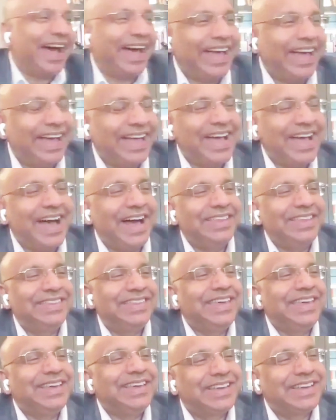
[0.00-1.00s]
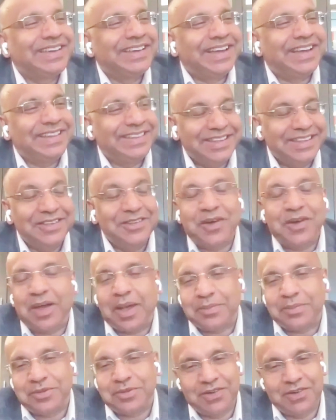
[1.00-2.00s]
I think you are
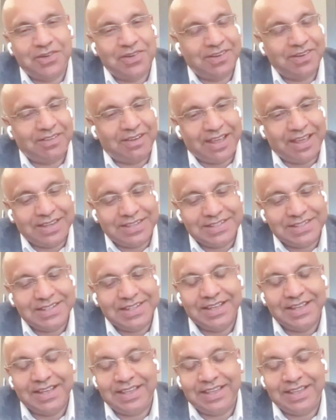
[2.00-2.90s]
absolutely right.